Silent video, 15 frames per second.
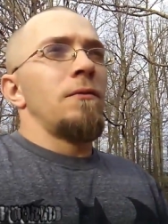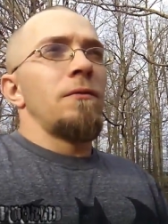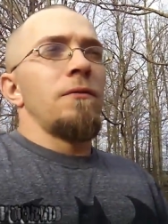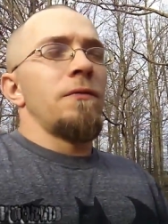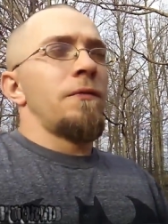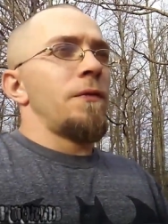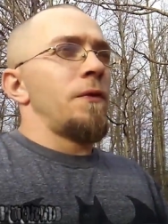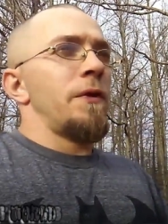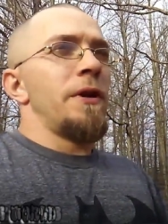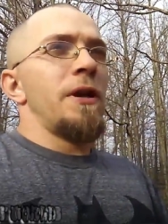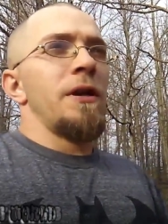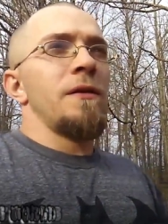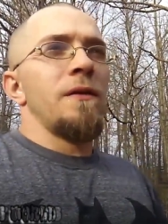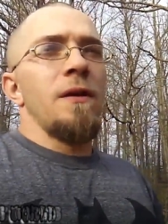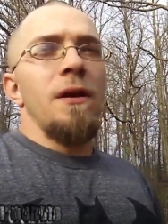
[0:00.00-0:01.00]
for
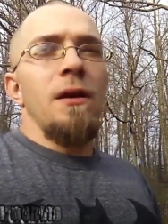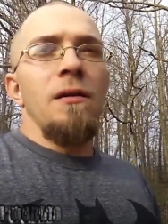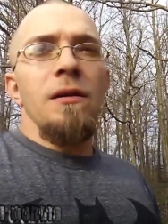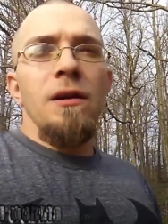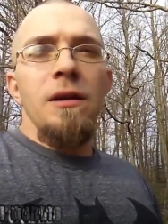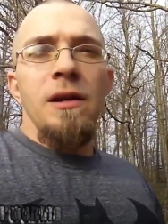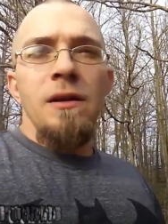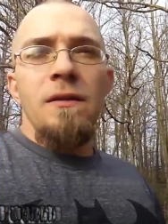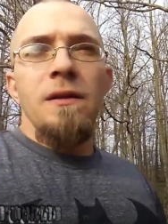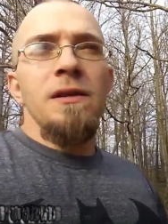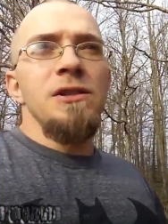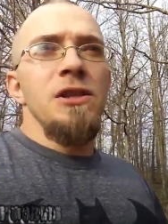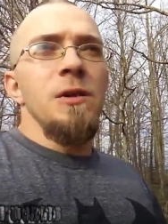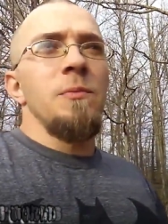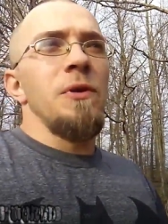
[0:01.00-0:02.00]
anything, get the
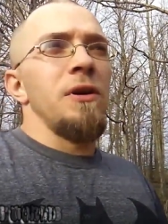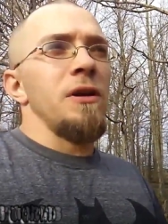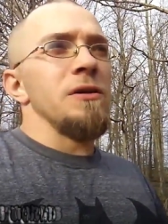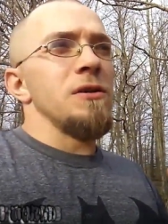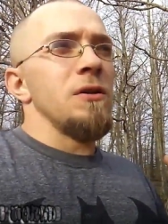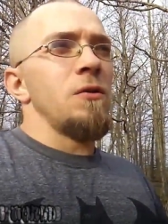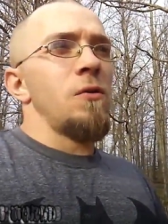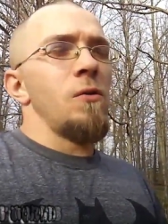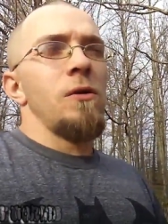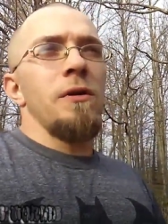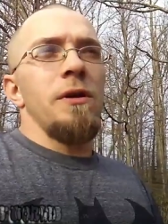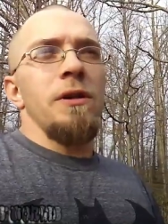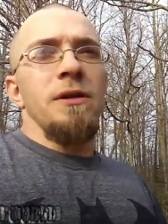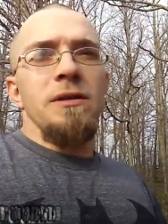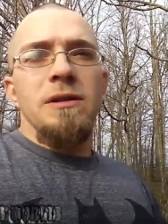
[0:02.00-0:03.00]
GPS
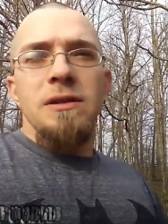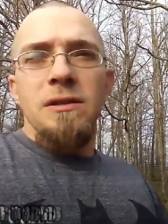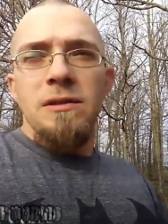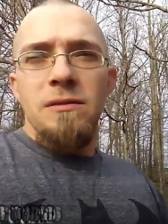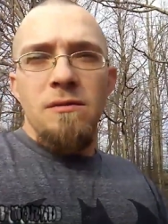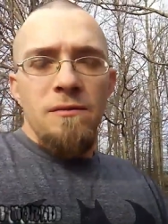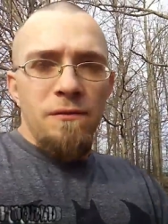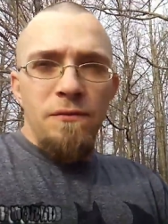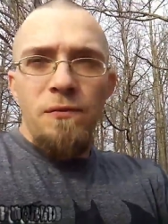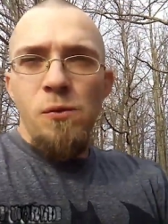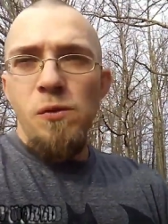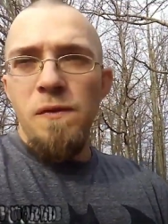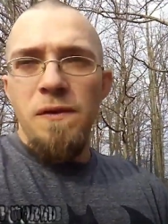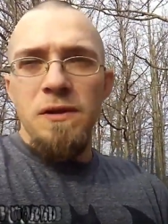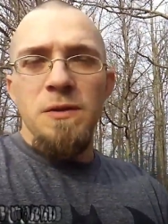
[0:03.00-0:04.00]
coordinates
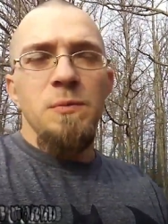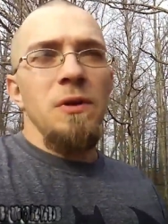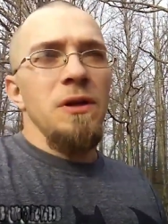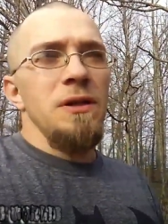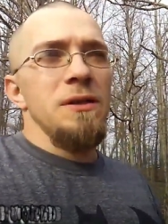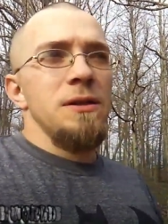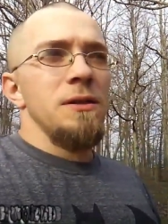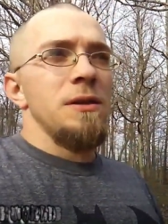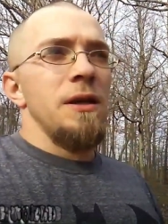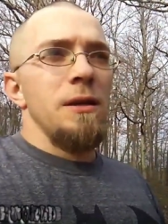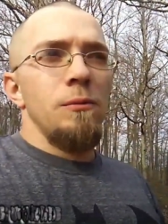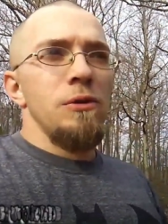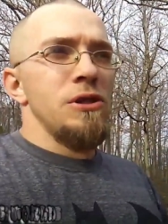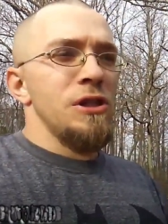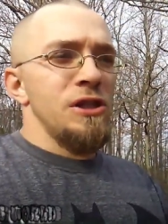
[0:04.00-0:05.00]
for this place. And
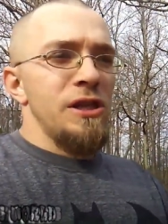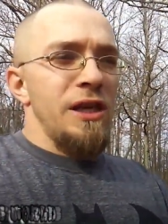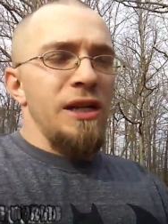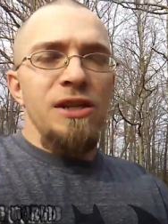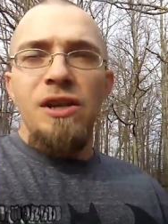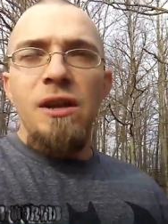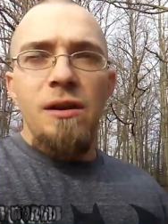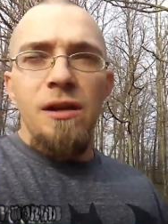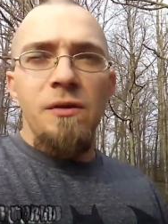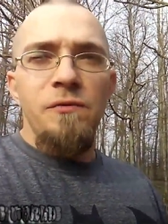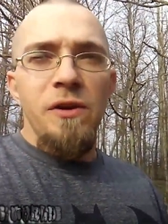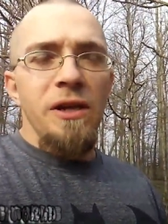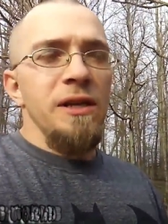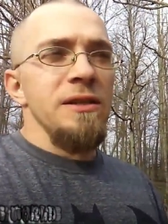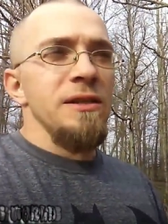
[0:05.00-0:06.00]
it was just like, it didn't
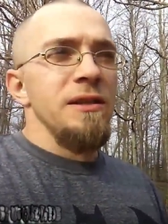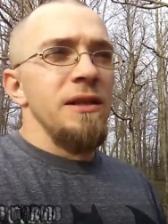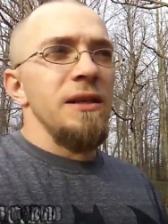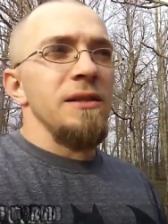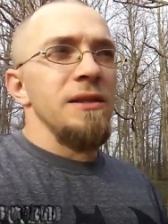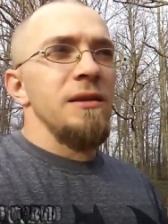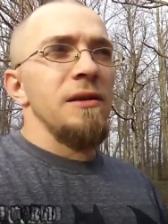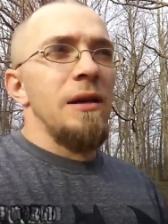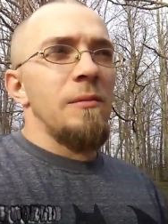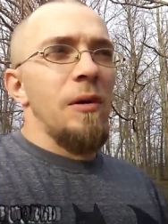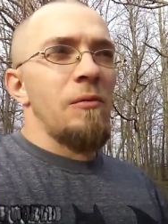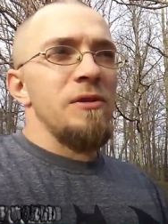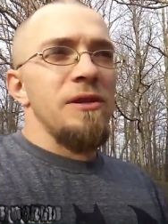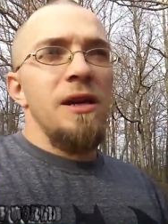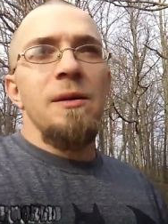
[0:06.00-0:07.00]
even exist. Every time I
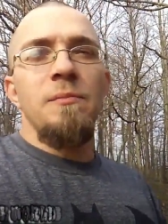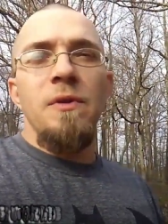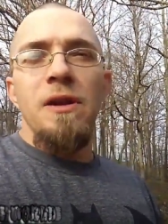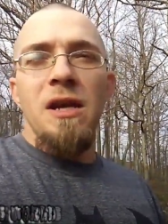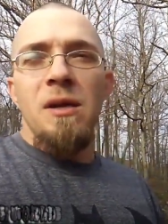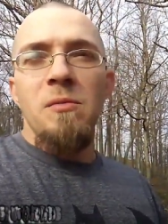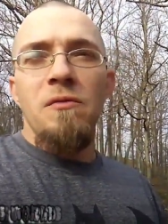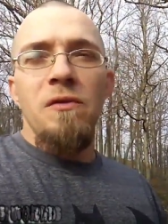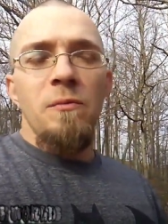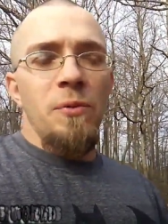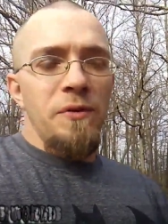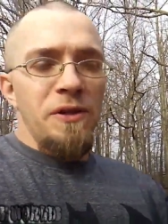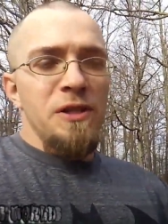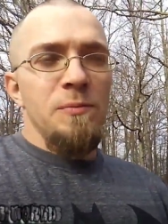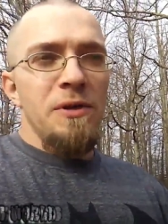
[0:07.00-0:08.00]
would type the name of
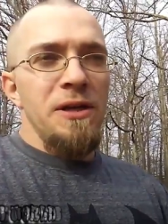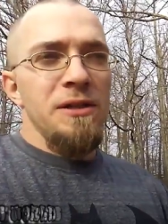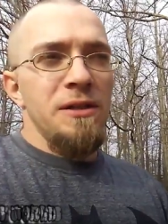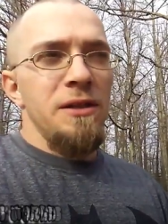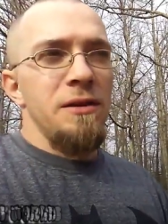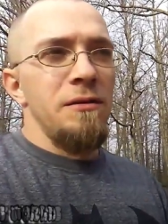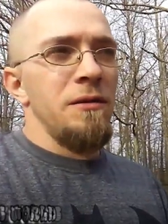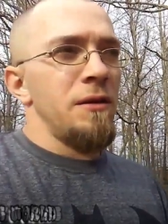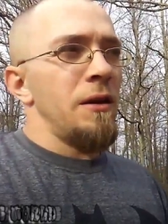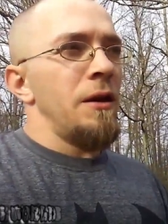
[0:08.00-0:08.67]
this place in,